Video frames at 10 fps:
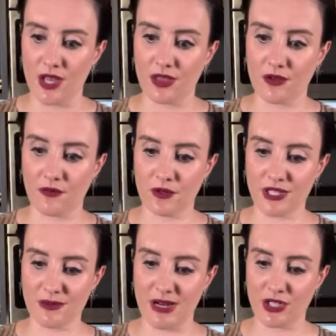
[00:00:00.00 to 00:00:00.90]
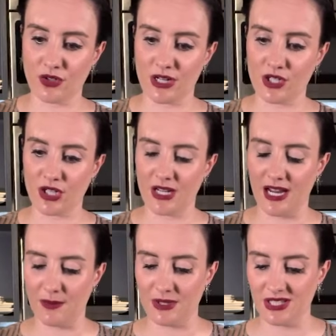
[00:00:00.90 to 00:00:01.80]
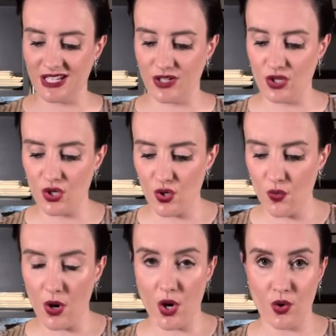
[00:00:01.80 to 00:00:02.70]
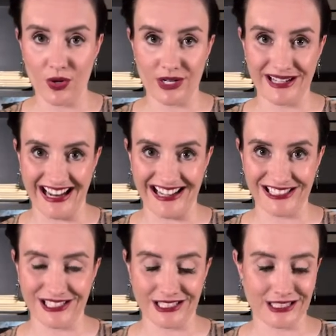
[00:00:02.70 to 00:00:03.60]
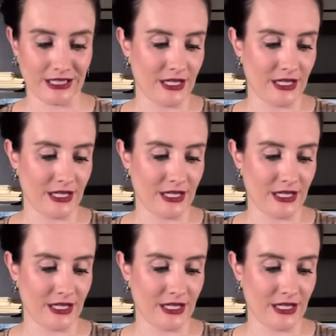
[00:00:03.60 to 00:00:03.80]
The first maturation happens in new oak casks,